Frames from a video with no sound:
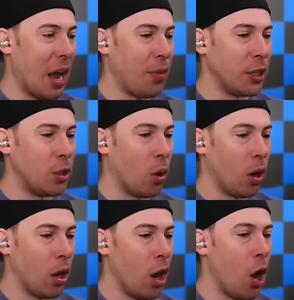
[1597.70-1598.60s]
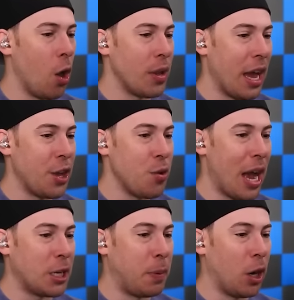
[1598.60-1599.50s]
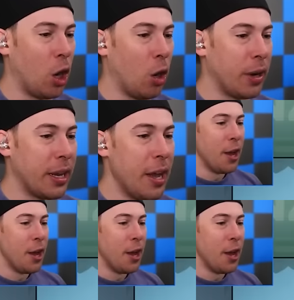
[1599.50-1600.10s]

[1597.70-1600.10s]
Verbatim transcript: down this door. Oh, yeah. You guys better hurry.